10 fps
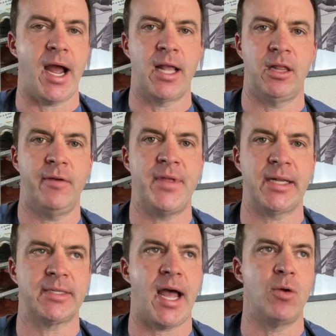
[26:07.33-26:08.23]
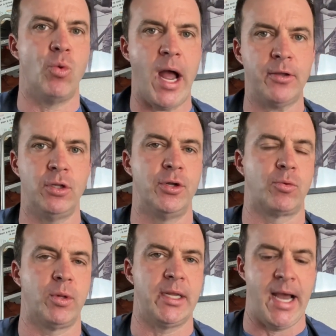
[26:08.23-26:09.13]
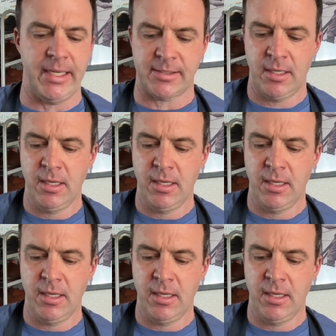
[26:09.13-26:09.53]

I love that tie. Wow, you look really nice.